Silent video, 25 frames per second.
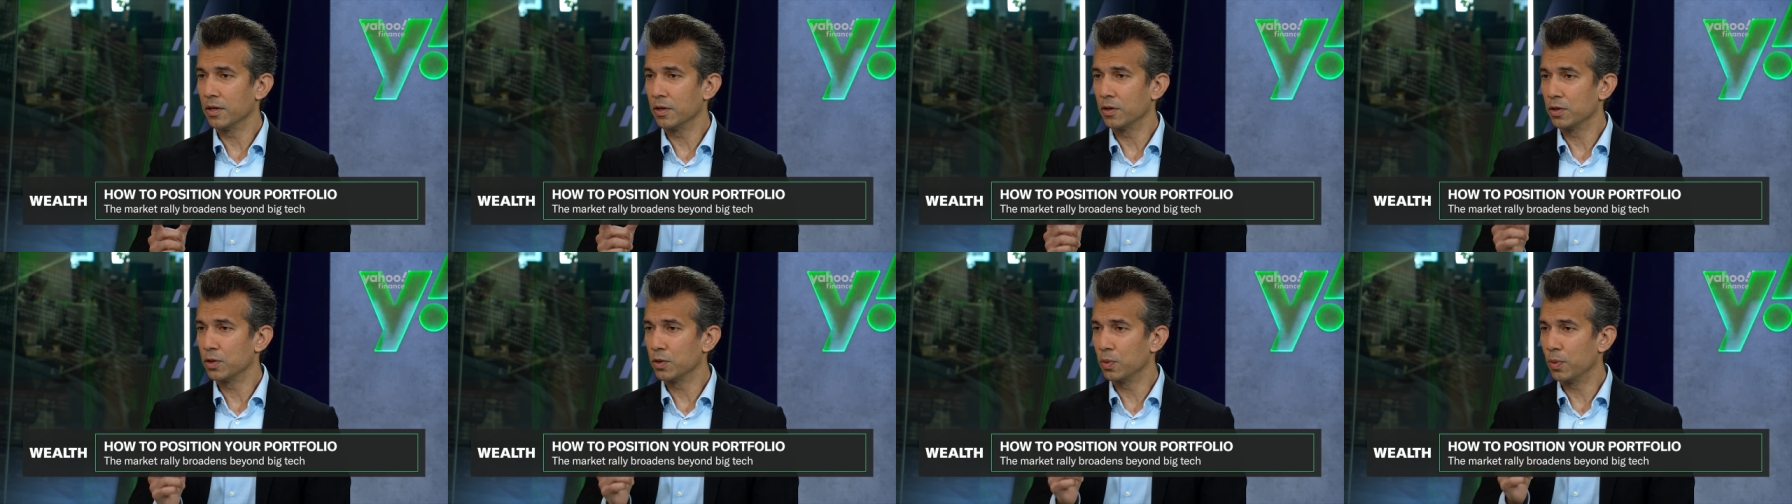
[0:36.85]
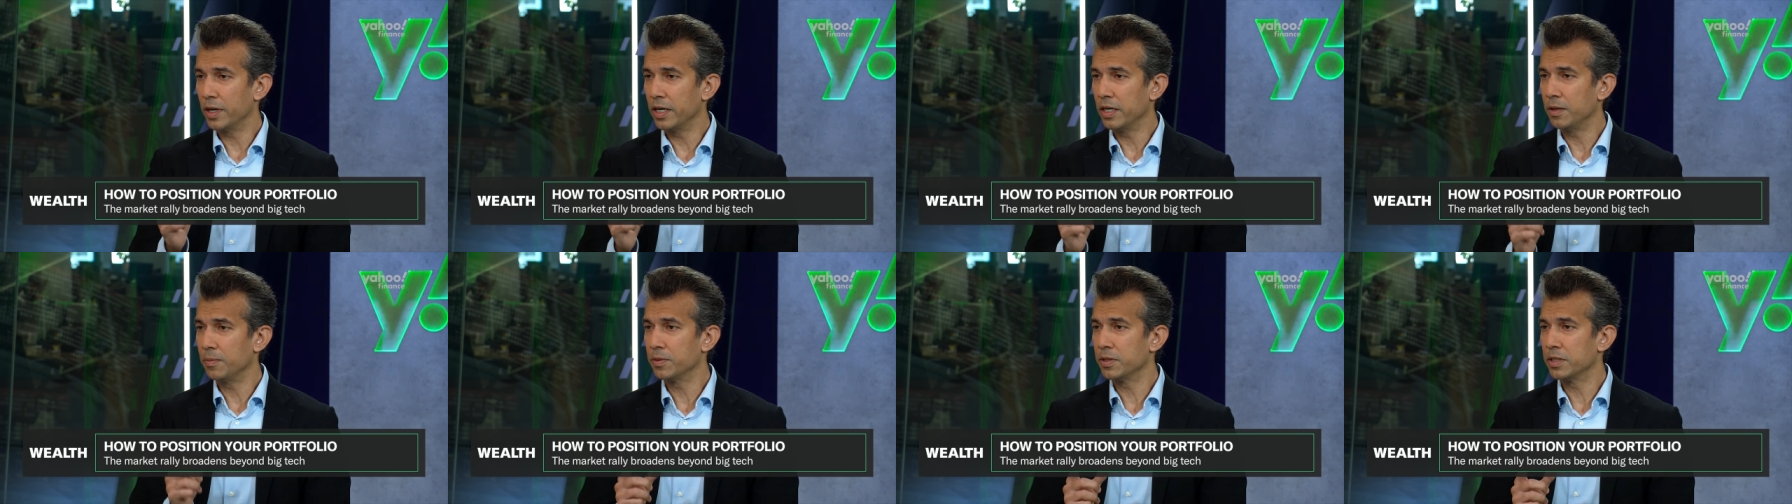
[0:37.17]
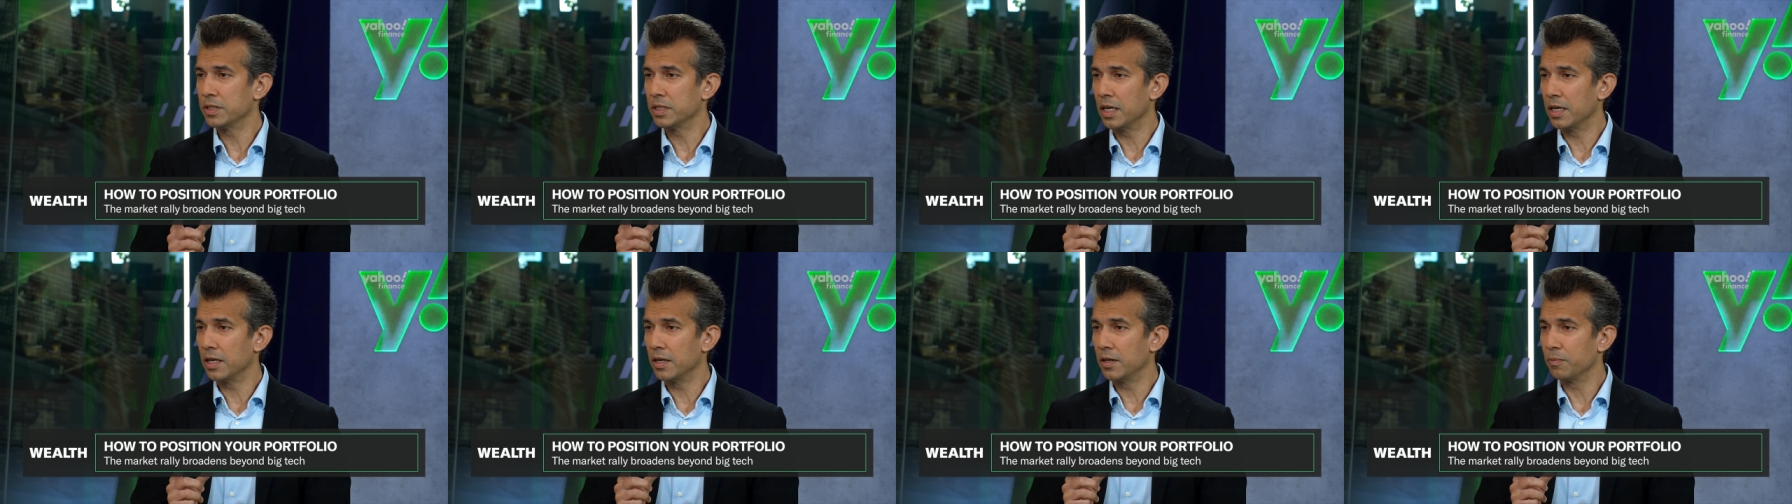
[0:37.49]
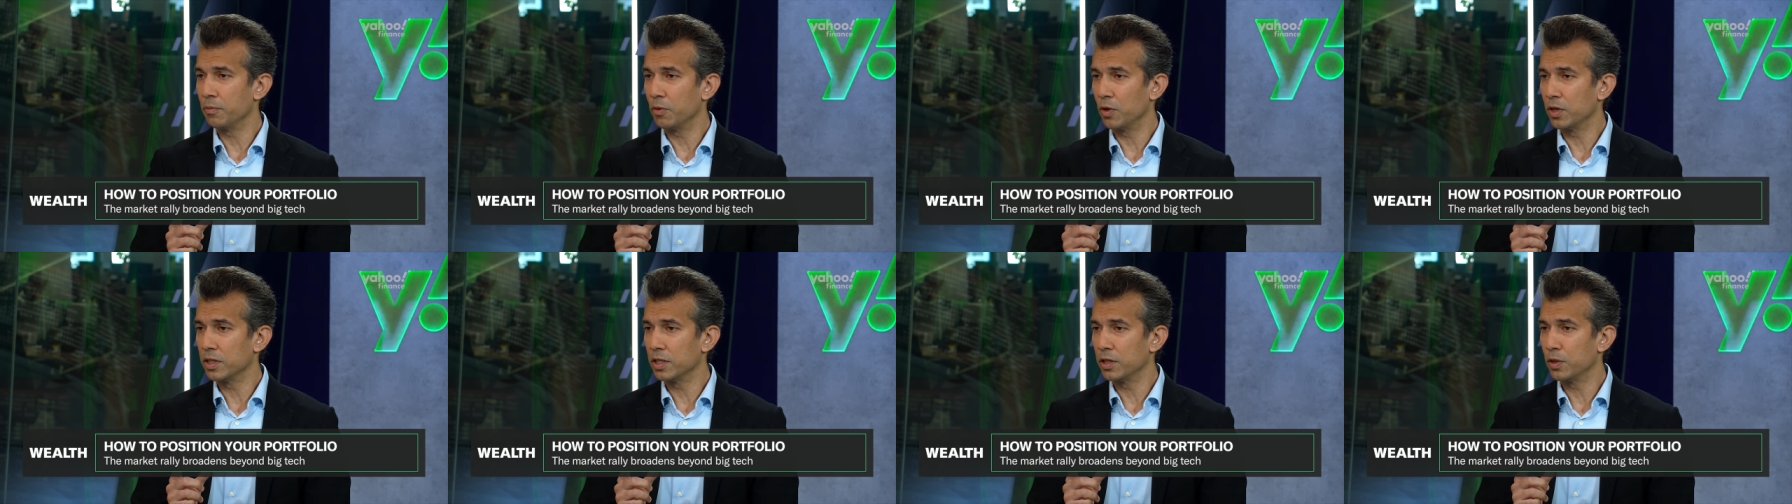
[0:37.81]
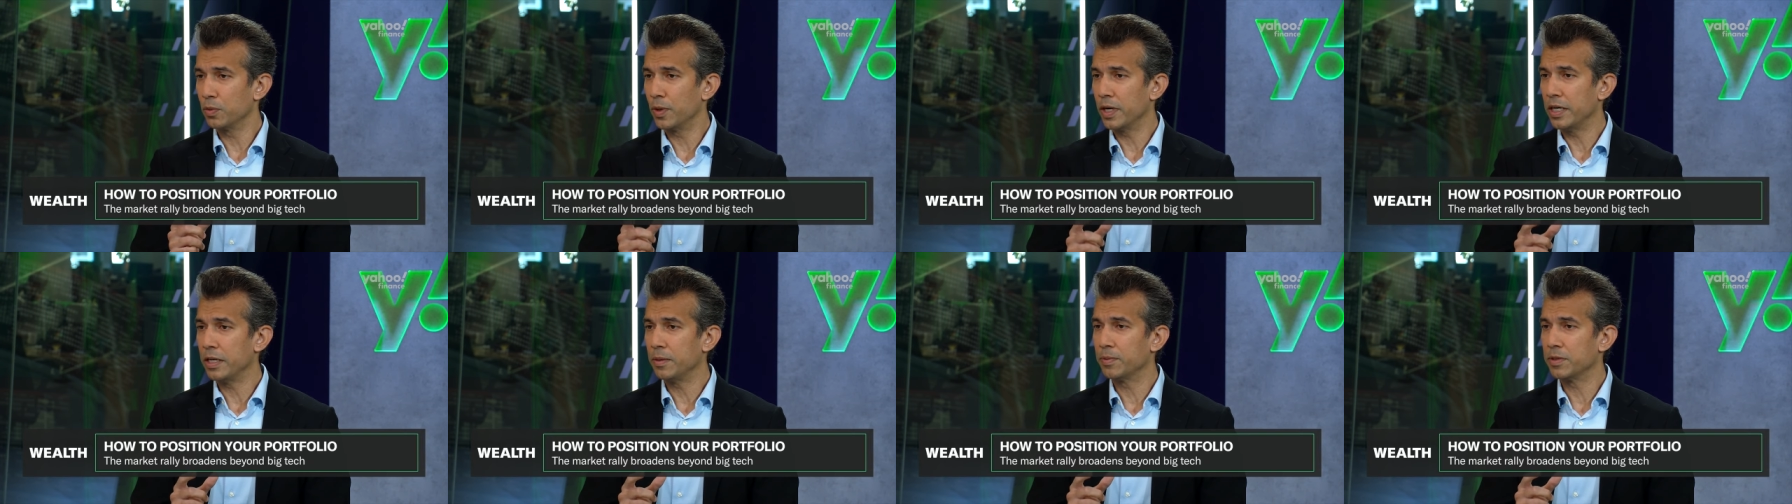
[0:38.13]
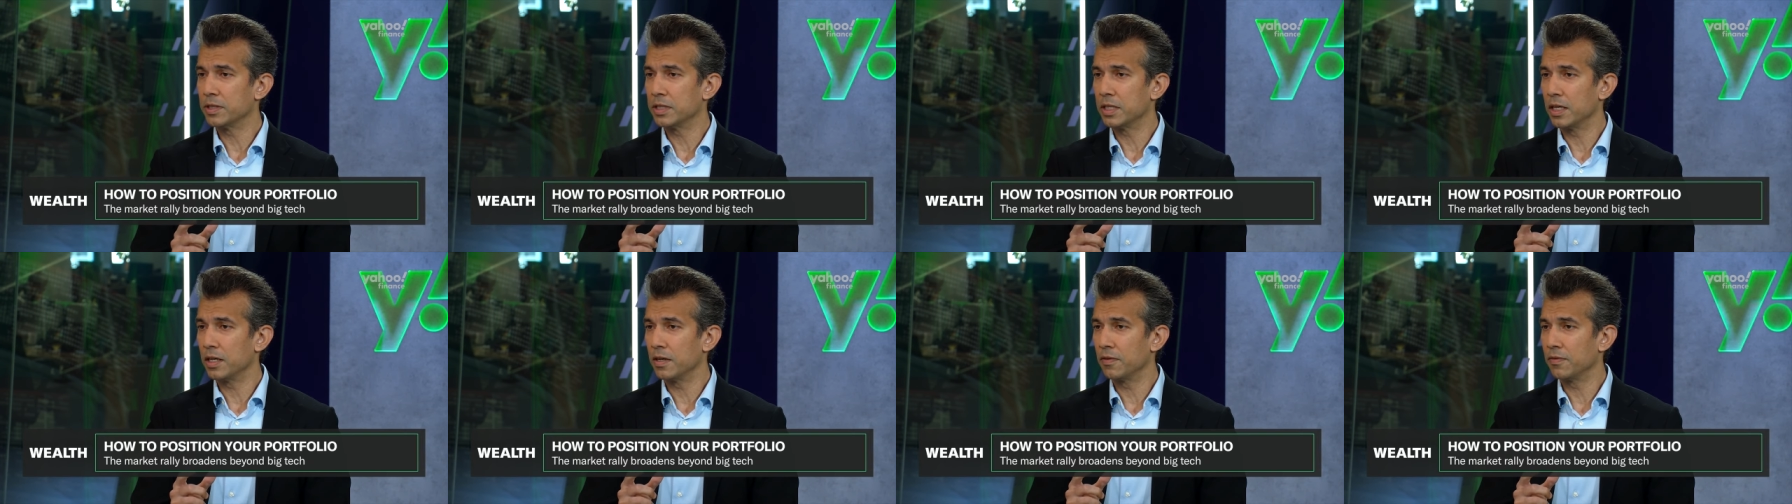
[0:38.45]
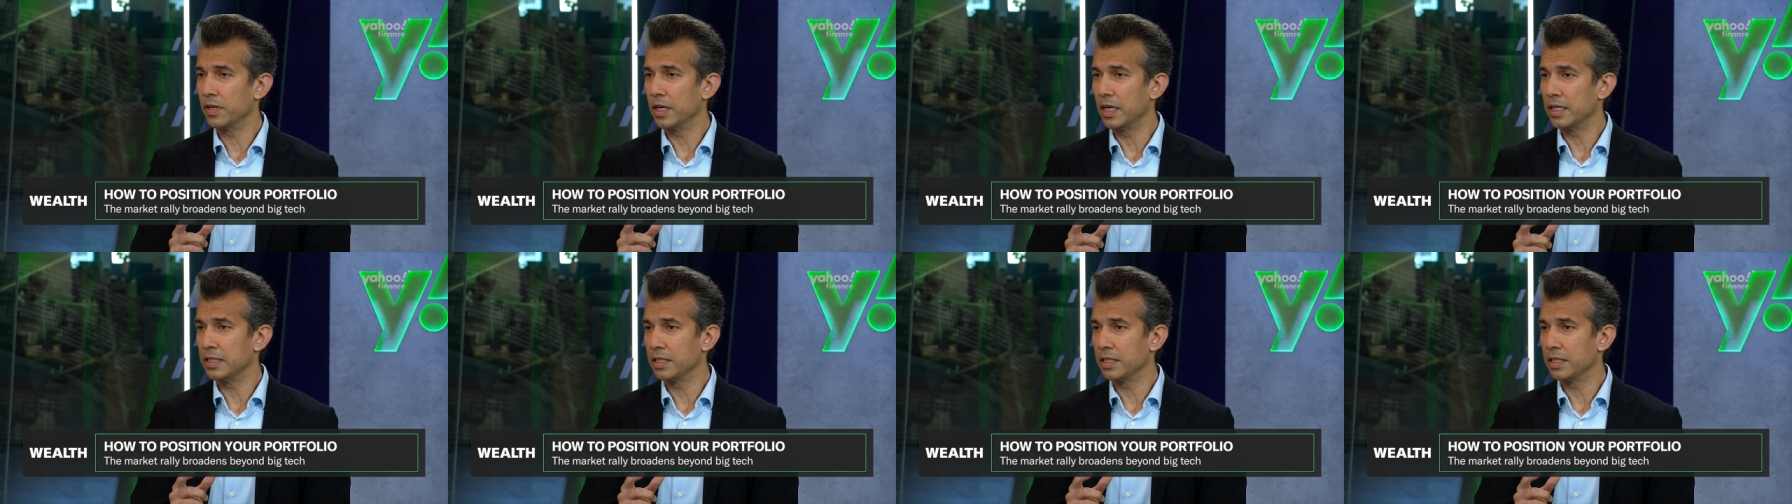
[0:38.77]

you know, 20%, more than 20% of the